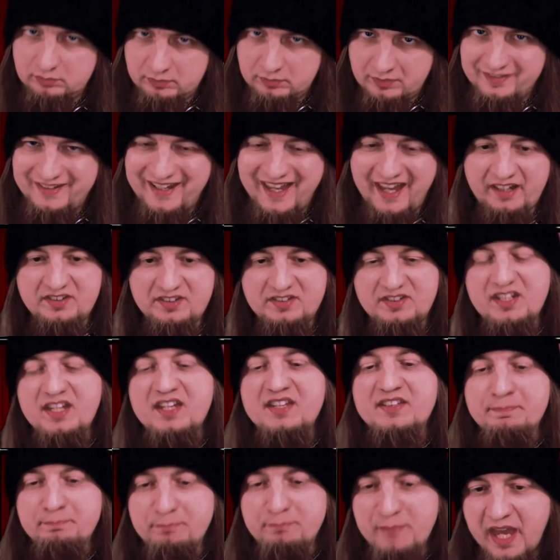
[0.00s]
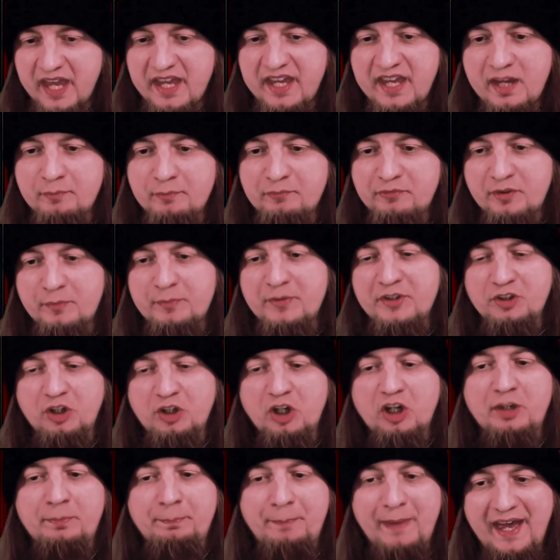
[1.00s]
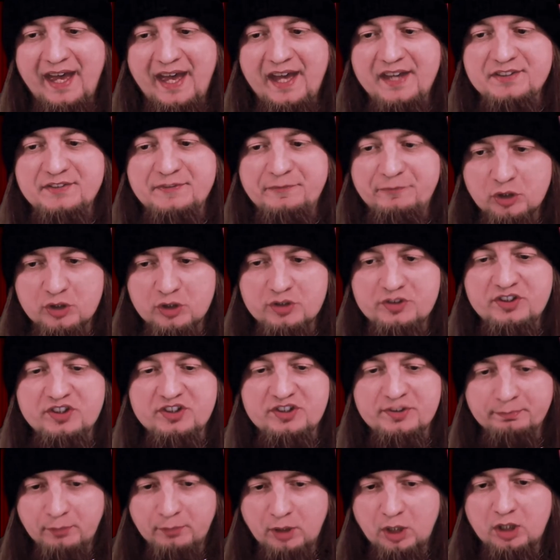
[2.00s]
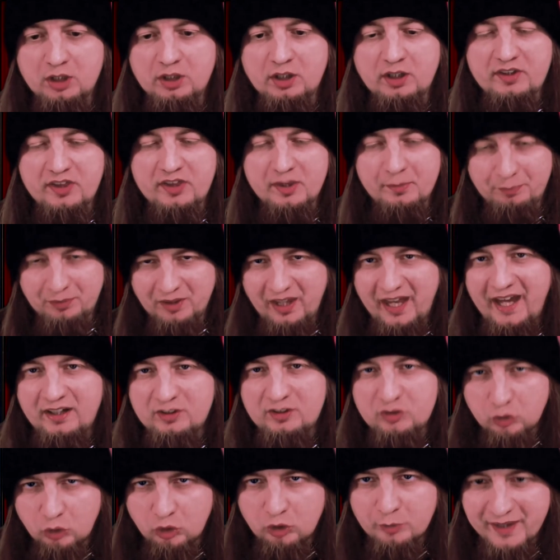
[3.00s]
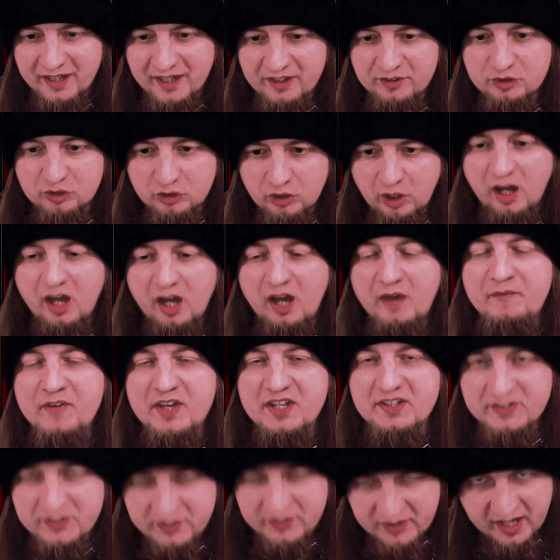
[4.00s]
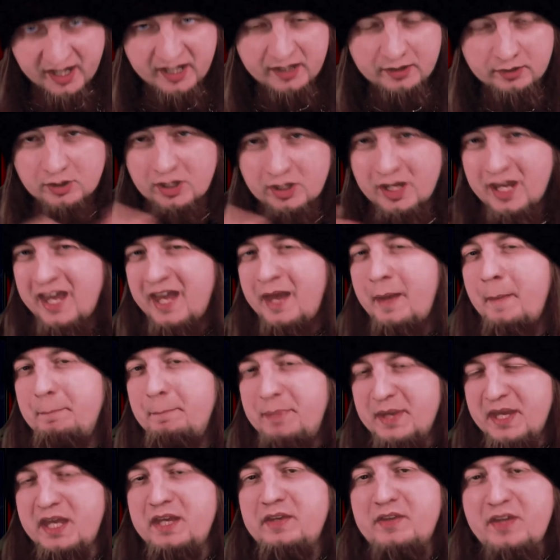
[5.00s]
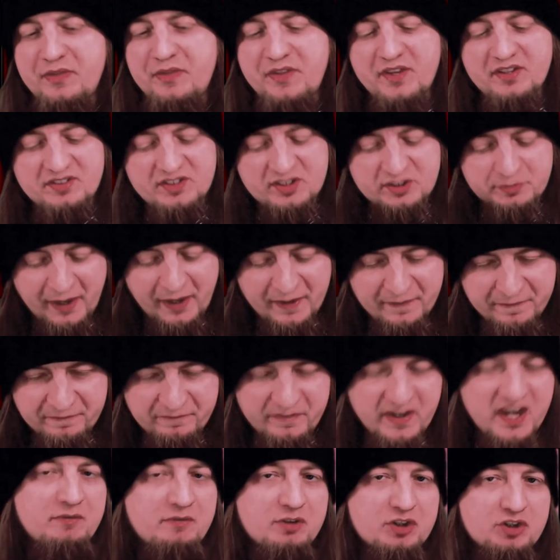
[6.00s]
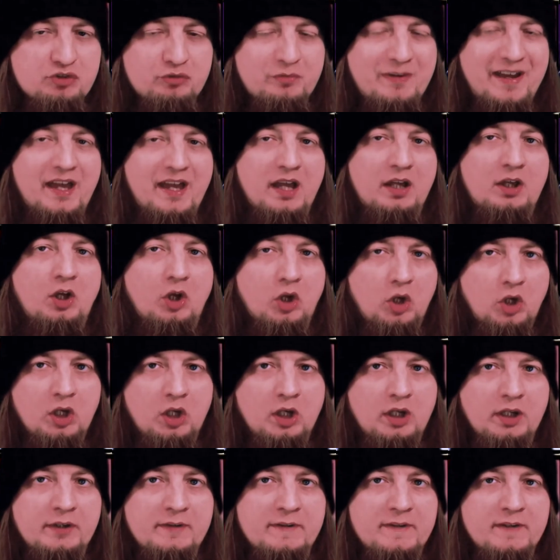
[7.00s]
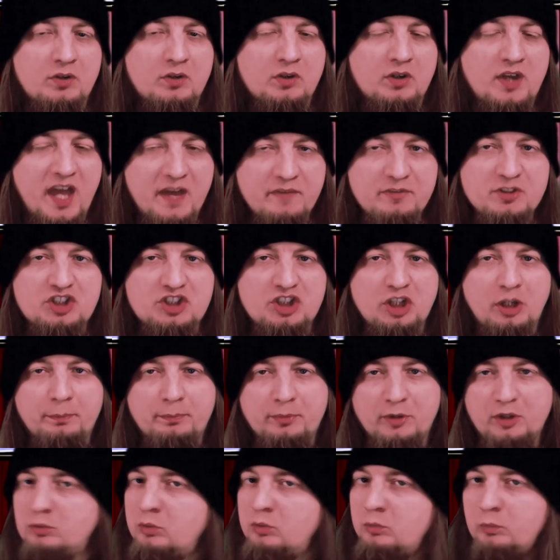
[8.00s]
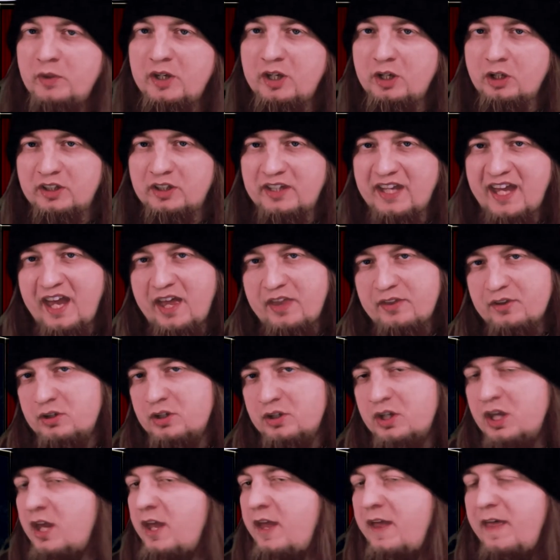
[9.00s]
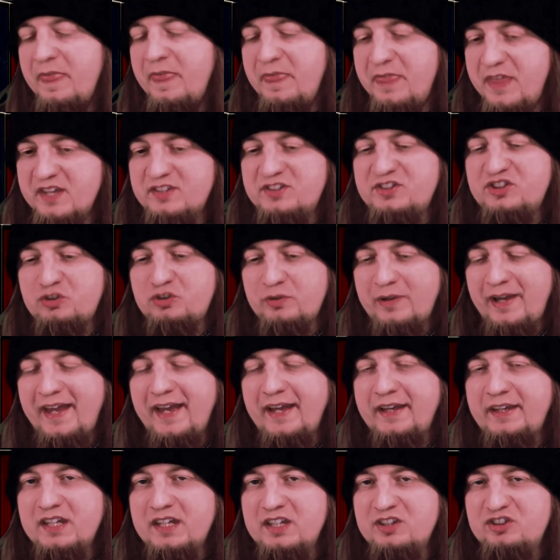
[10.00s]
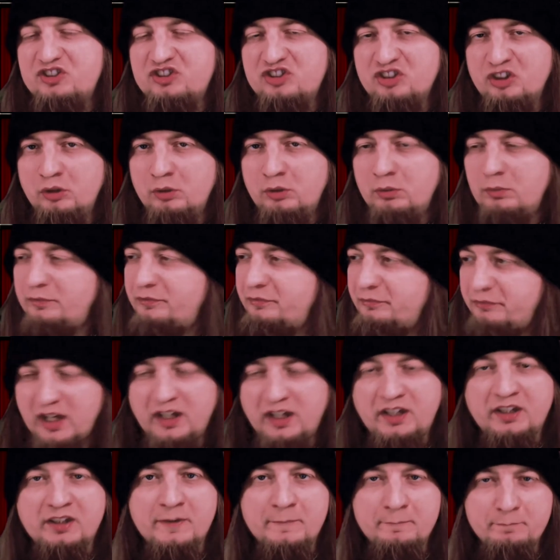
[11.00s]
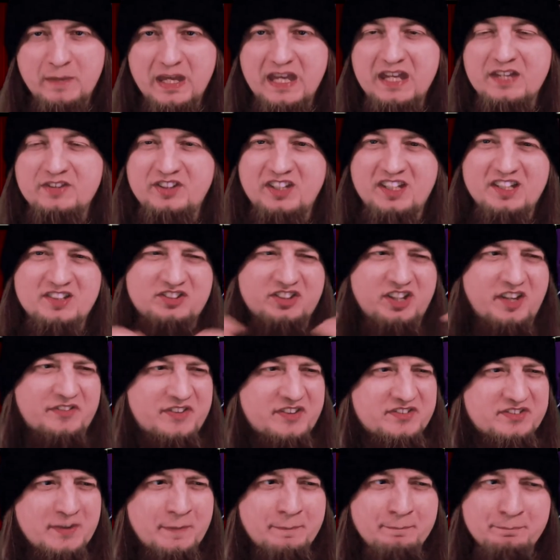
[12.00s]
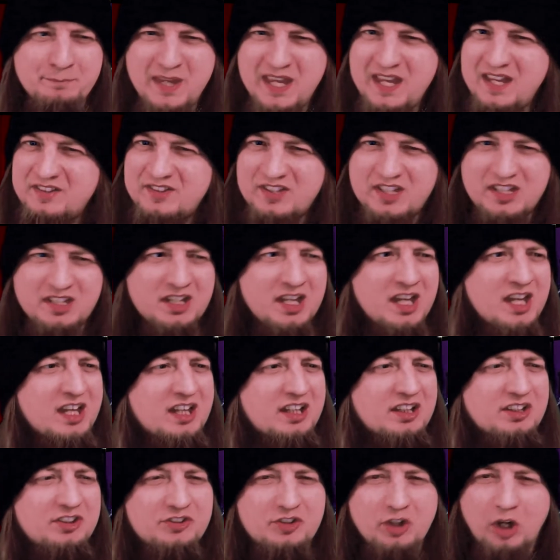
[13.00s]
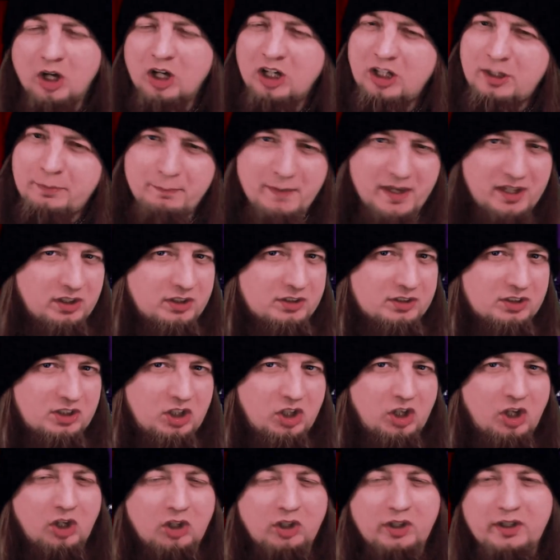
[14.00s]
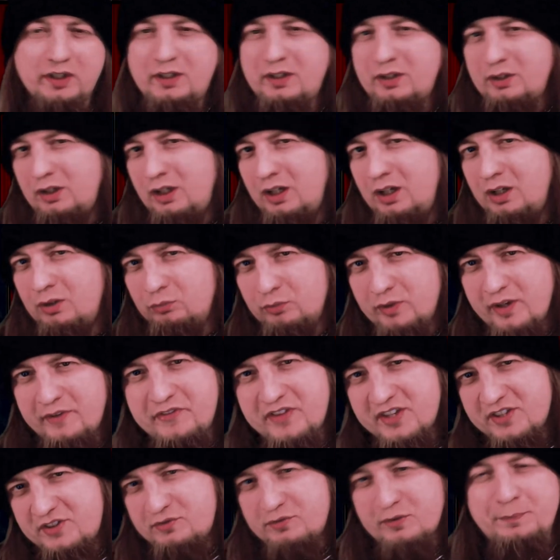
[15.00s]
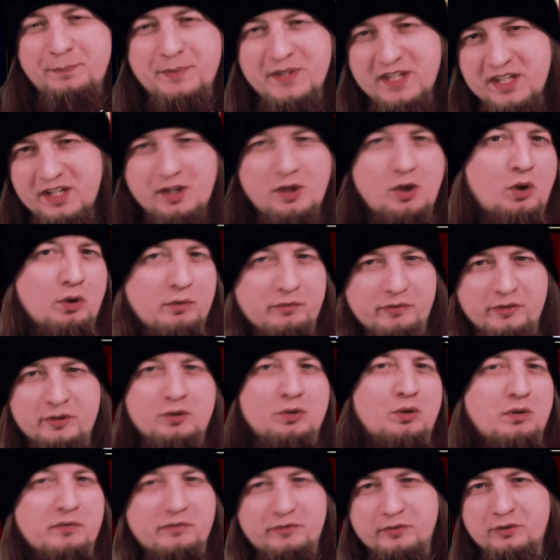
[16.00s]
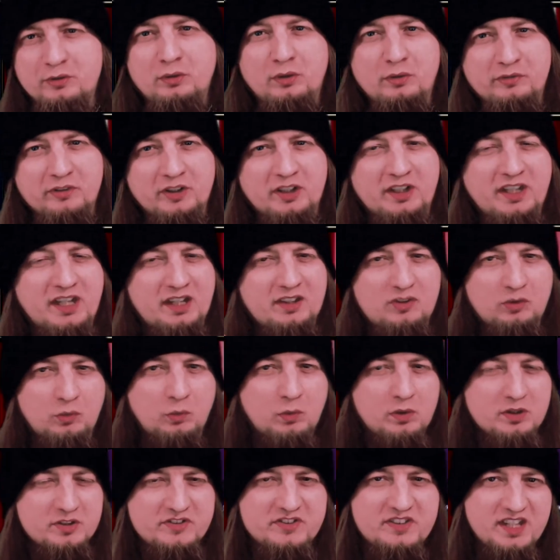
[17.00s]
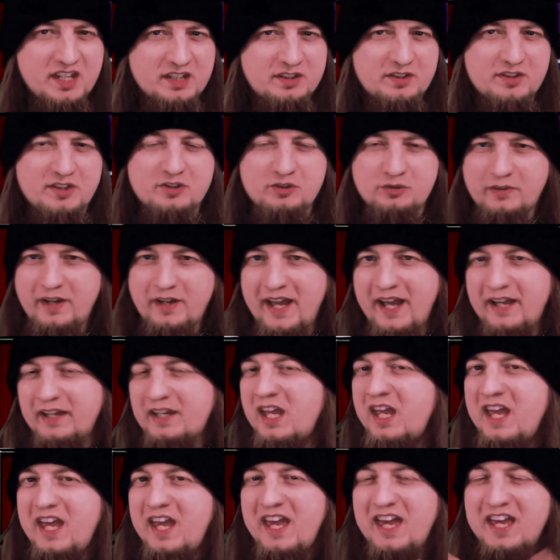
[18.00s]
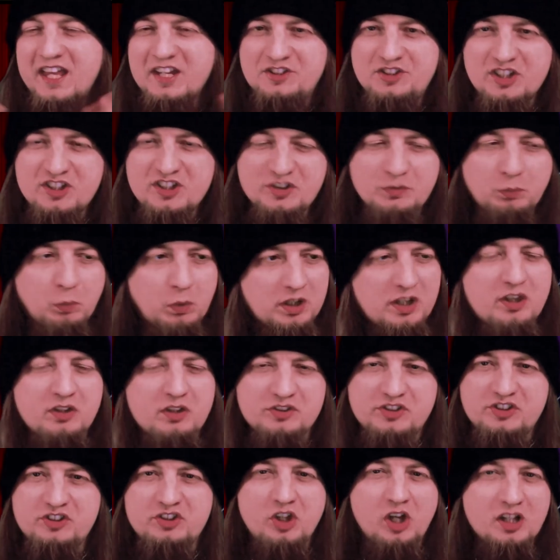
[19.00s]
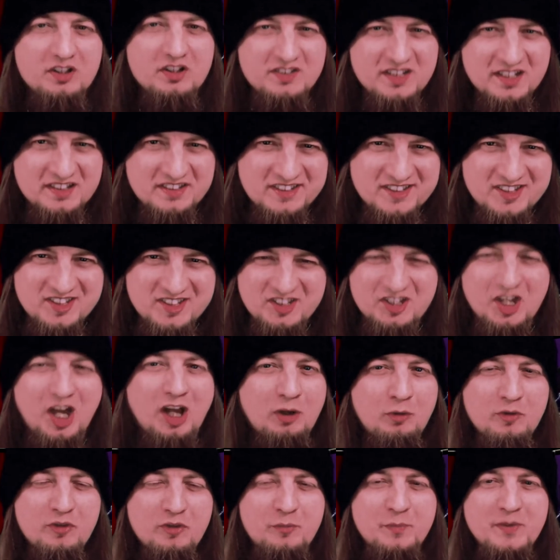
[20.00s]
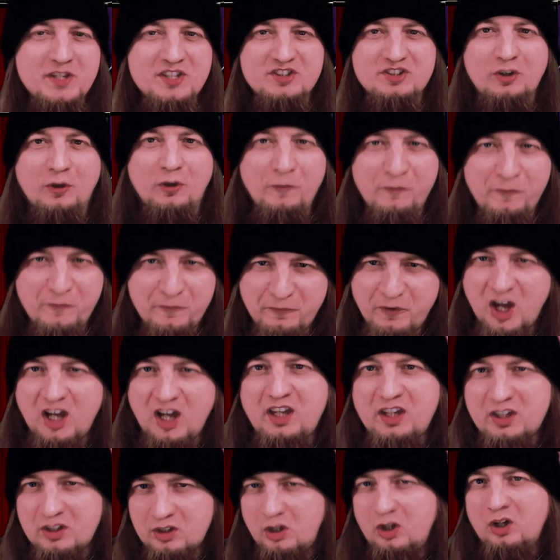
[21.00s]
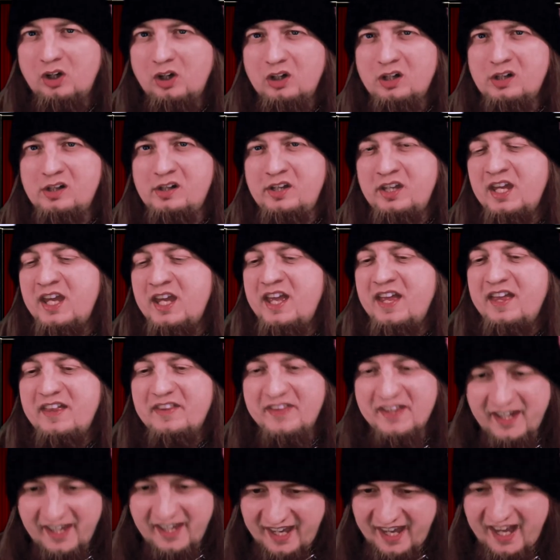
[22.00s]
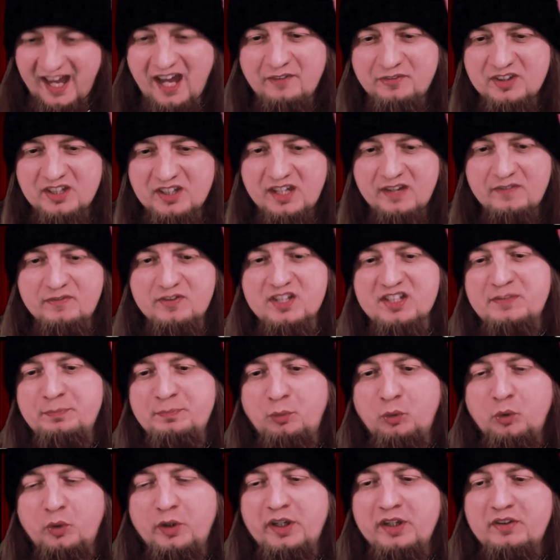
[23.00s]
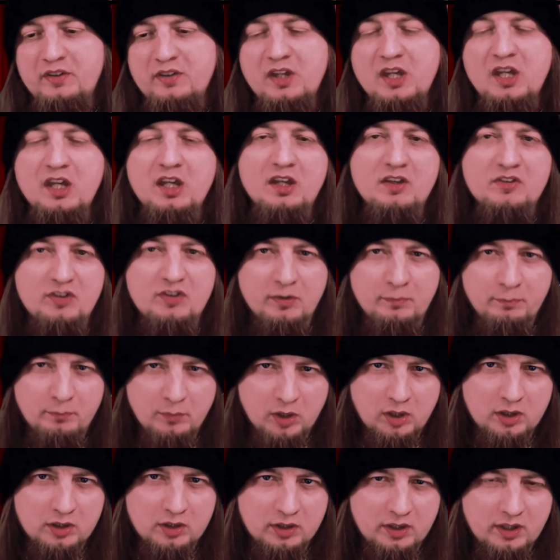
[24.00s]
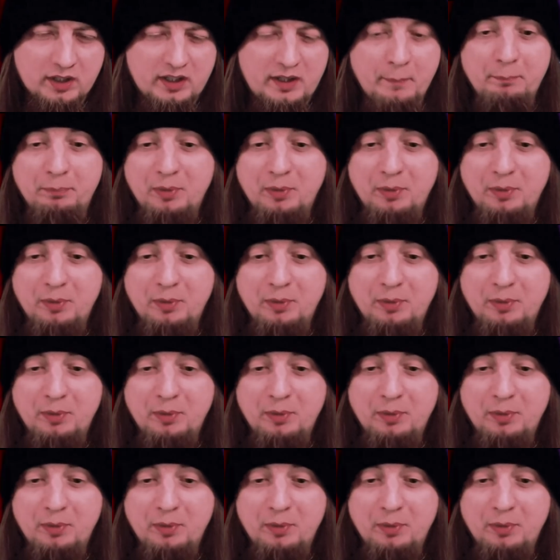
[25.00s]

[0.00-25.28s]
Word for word: Next is Mayhem from the Dark Past versus Marduk, the Black Tormentor of Satan. Being that this is my favorite track on Heaven Shall Burn When We Are Gathered, this track is so fucking amazing. It's got this amazing dark, melancholic uh, riff that's repeated over and over and over again towards the end of the track. It's just one of those songs that stuck with me so fucking hard that I have to give this point to Marduk.